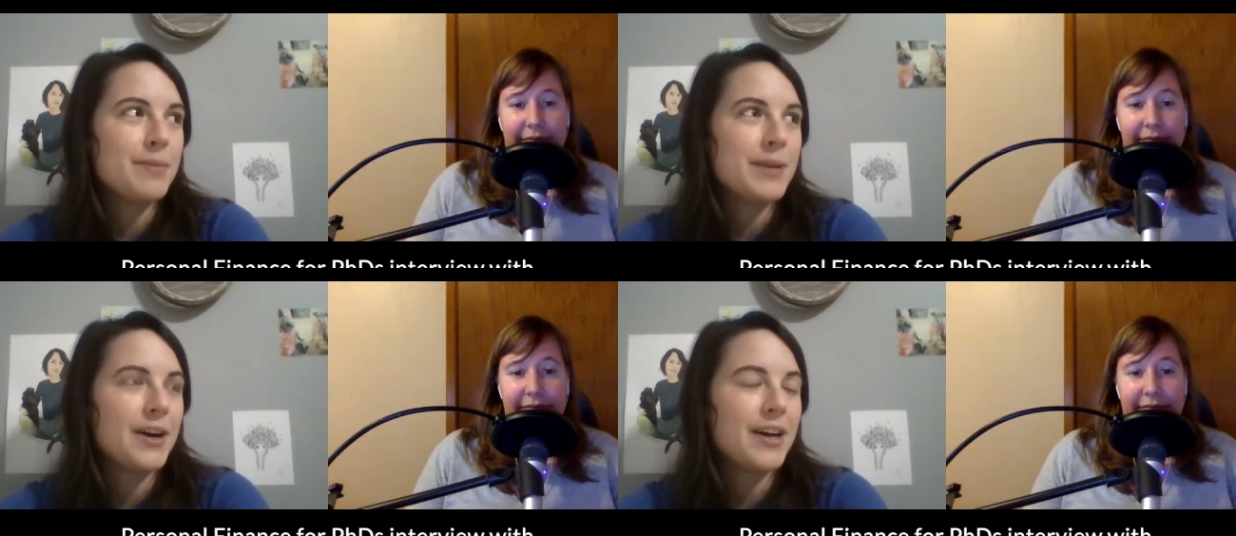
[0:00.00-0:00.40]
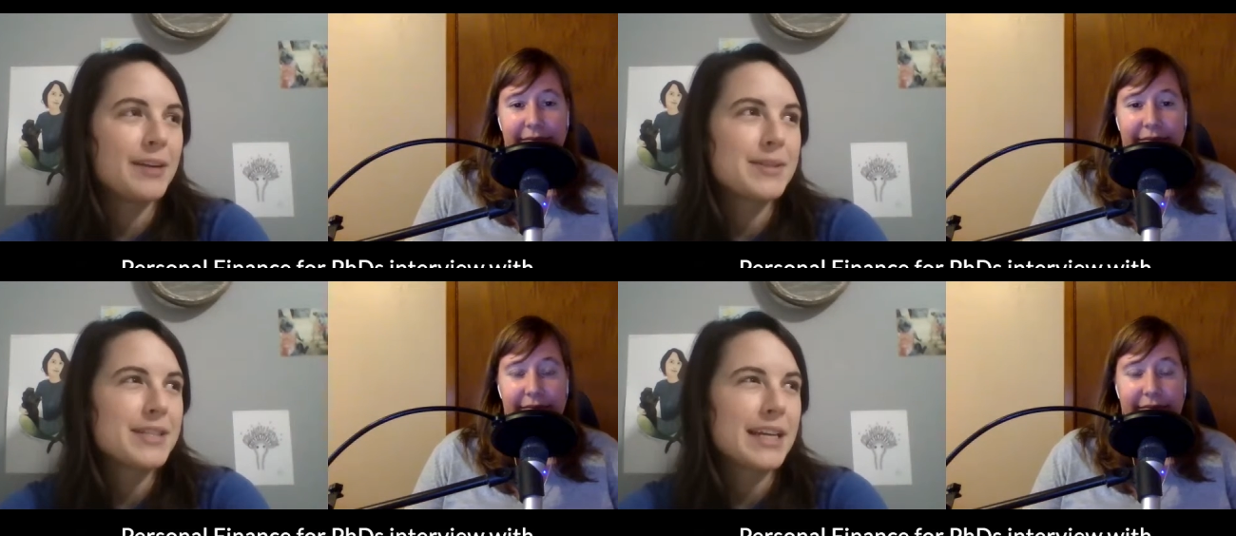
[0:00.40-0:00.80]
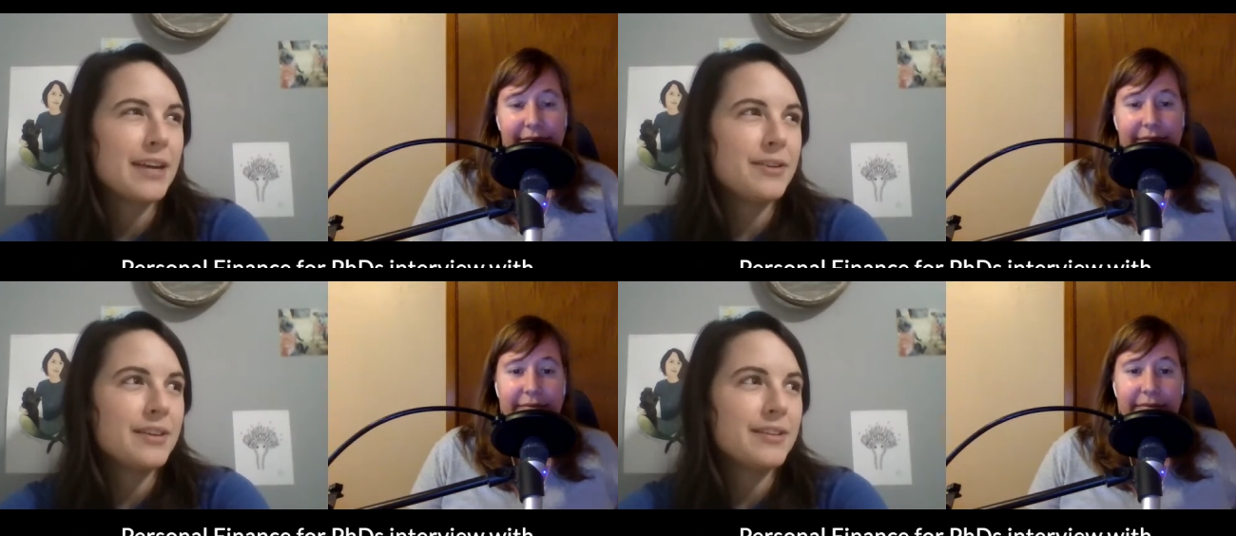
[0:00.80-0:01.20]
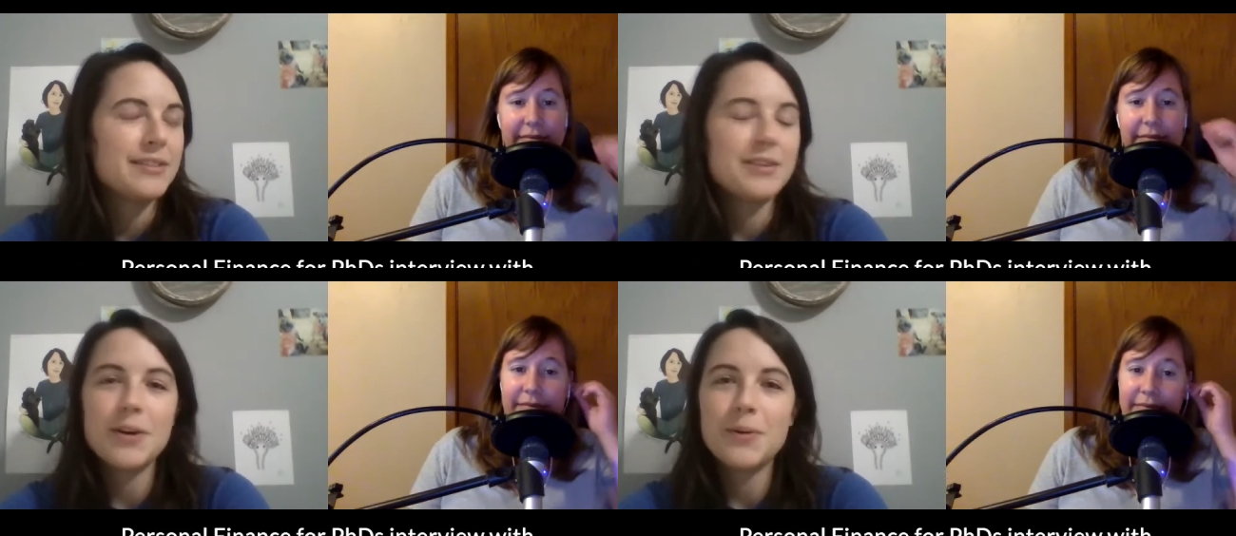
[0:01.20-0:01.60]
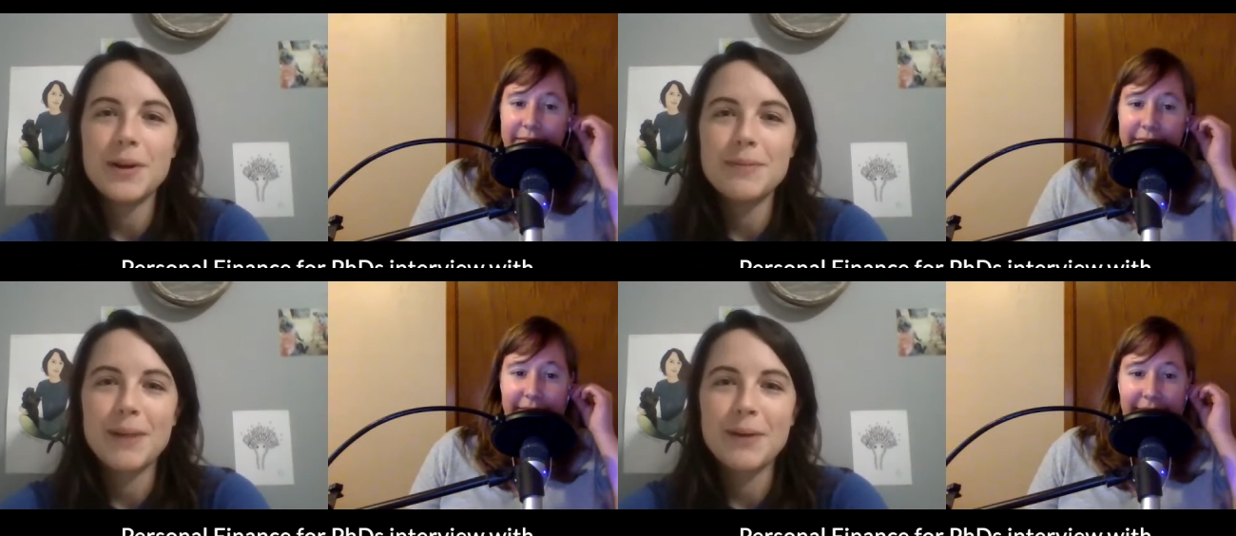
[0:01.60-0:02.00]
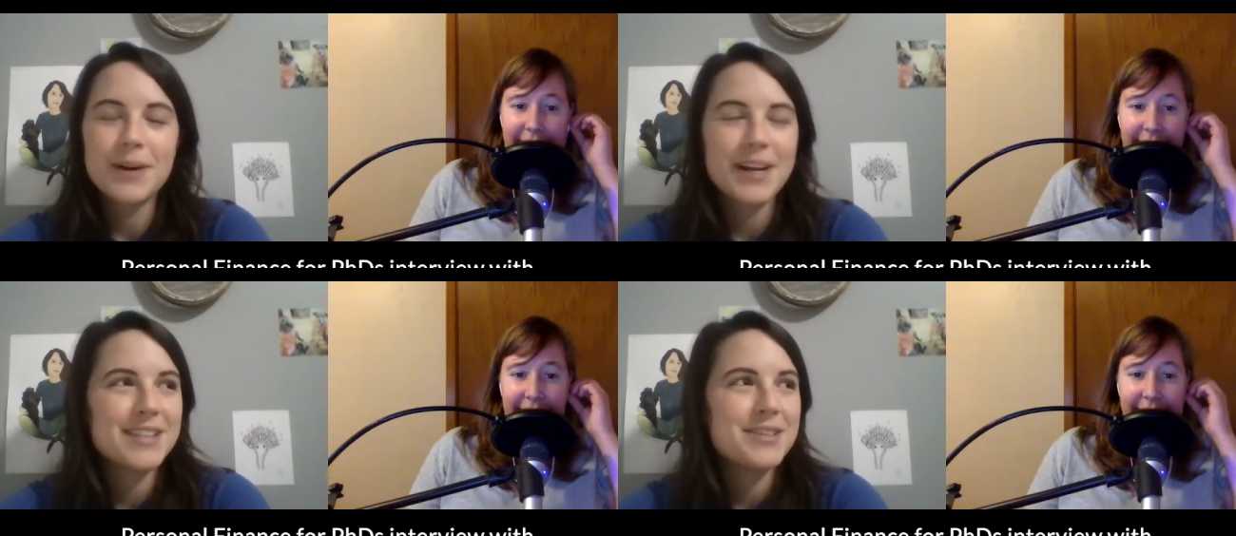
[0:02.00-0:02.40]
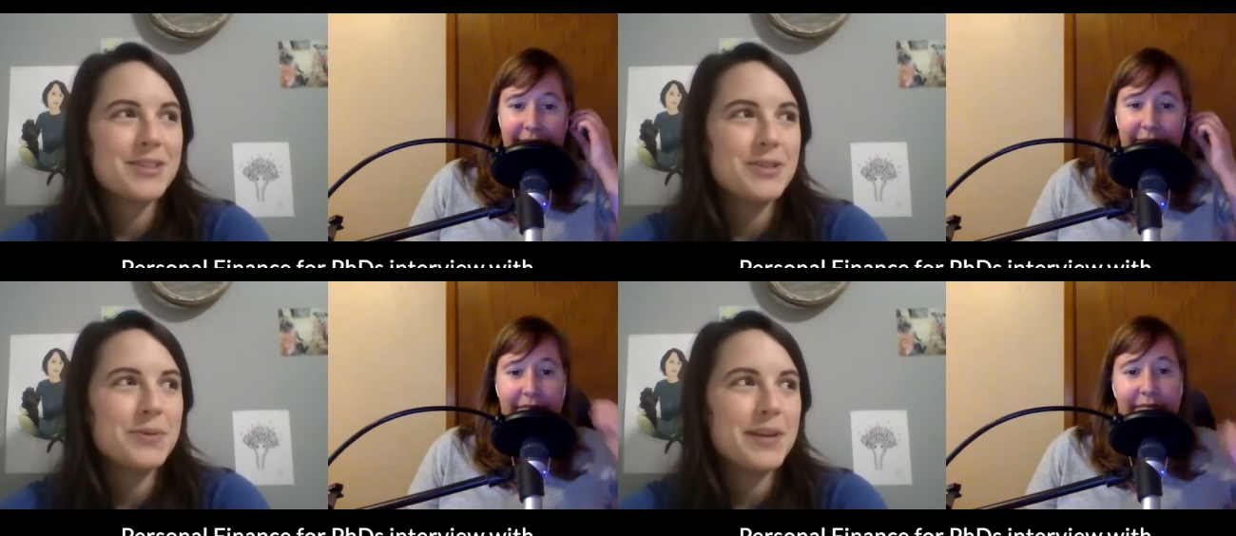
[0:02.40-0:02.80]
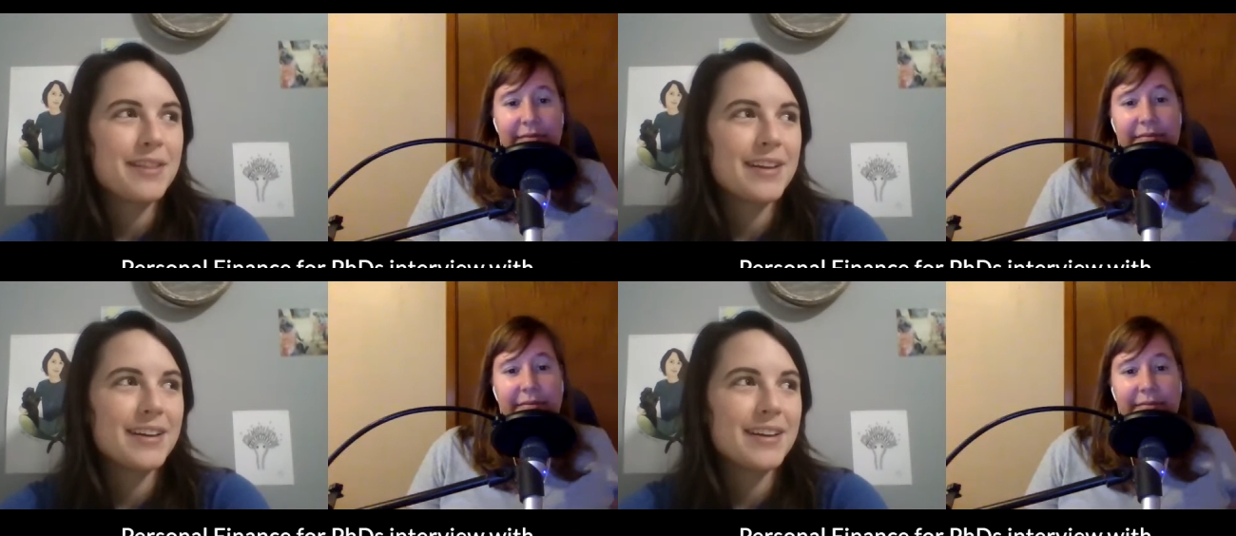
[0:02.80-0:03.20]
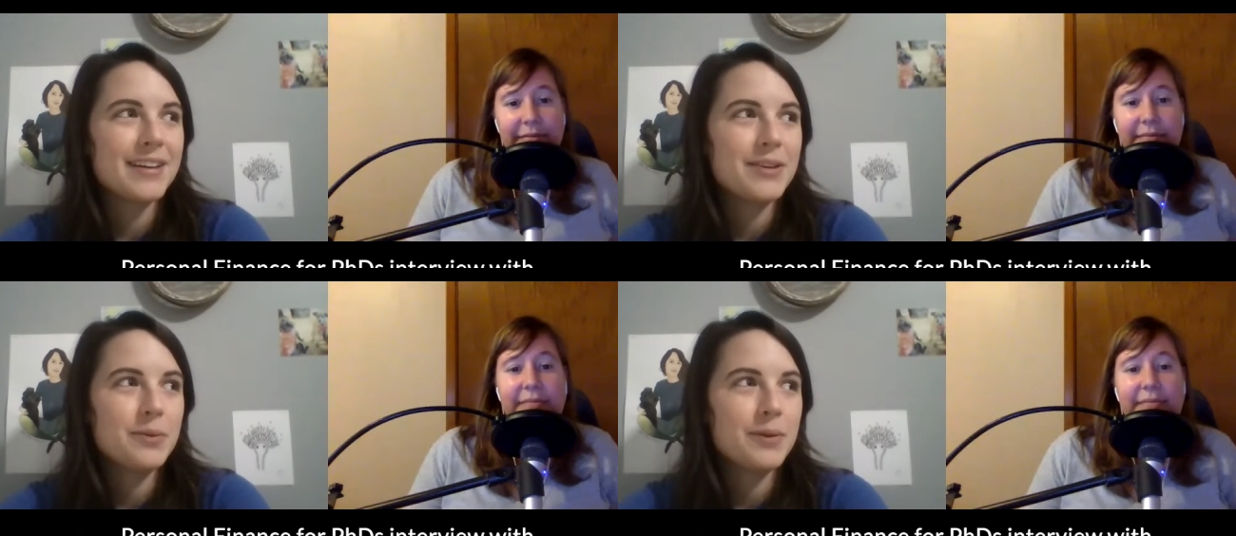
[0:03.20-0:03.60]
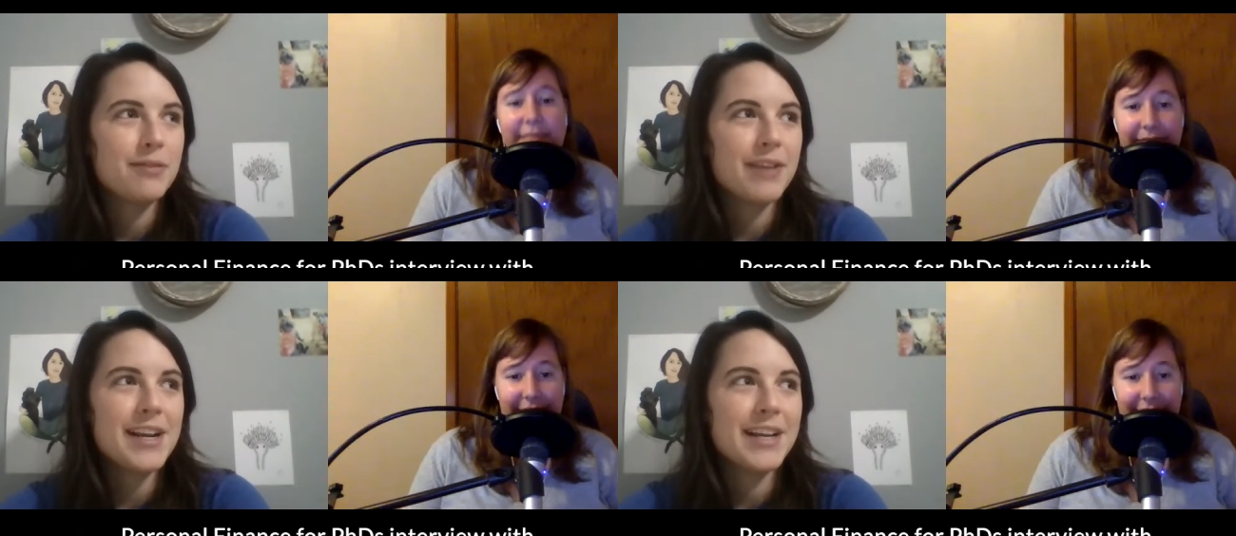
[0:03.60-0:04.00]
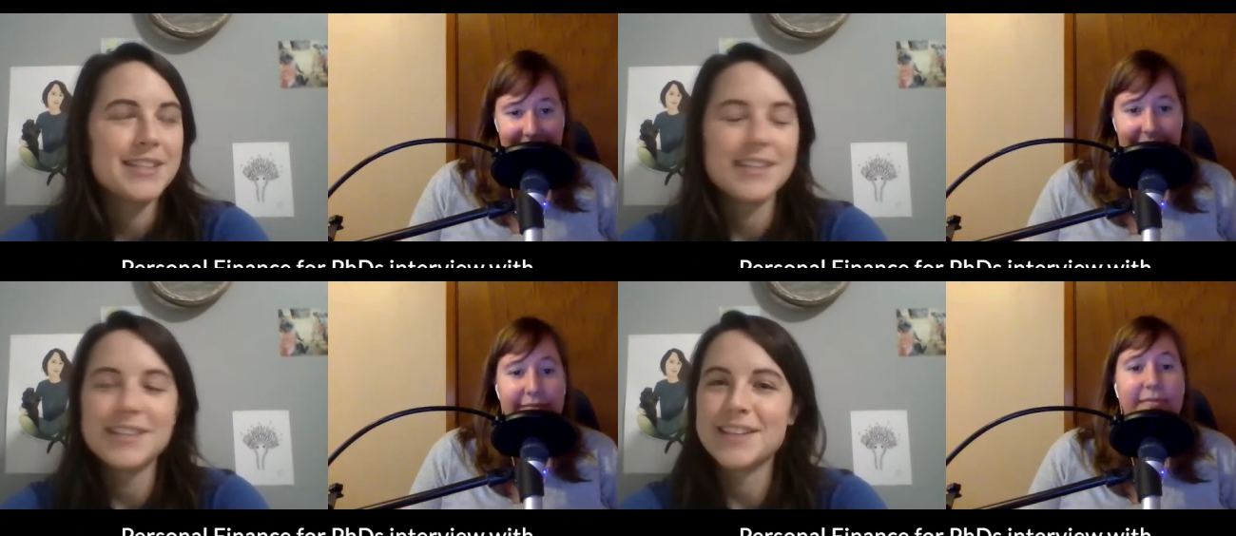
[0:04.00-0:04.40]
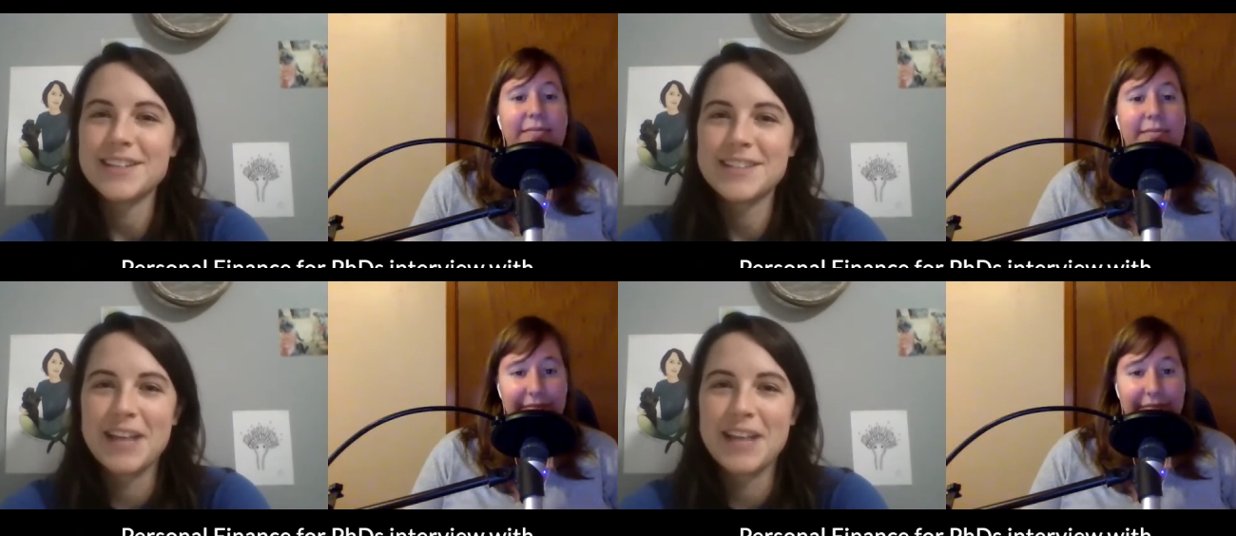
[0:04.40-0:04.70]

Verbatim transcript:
Speaker 1: be on, I was like, I don't know what my work has to do with uh, with finances, and it's